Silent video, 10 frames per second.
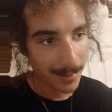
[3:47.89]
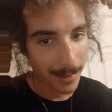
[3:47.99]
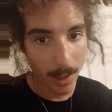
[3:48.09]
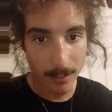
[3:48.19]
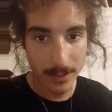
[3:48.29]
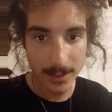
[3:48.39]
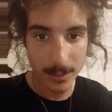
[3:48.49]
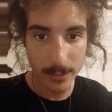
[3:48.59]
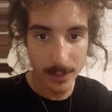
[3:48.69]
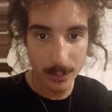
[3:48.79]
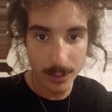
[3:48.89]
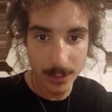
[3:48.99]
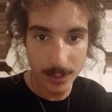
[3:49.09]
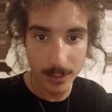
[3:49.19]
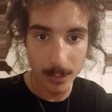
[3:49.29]
and obviously we
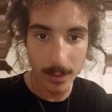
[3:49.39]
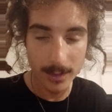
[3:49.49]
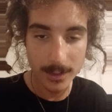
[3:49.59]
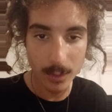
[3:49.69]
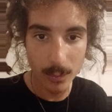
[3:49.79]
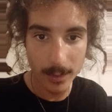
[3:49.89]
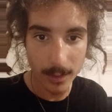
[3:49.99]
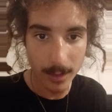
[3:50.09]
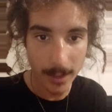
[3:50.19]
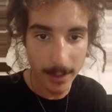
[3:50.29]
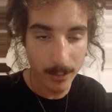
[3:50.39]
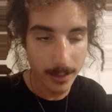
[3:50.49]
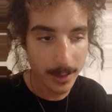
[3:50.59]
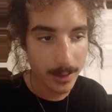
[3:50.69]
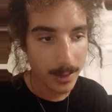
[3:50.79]
use the word soul in our
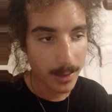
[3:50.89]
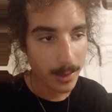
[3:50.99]
language,